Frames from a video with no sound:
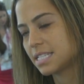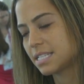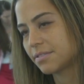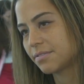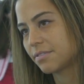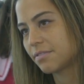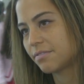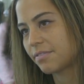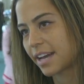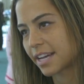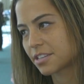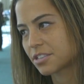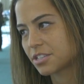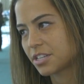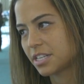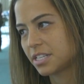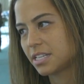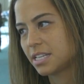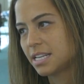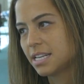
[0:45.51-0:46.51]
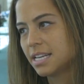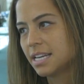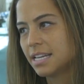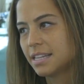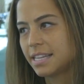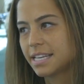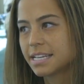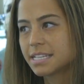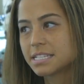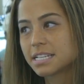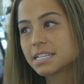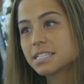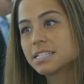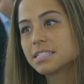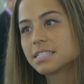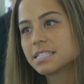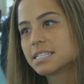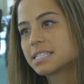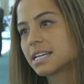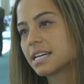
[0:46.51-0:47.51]
diff infection. They
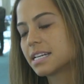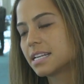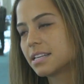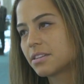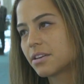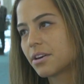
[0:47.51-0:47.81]
conducted the study,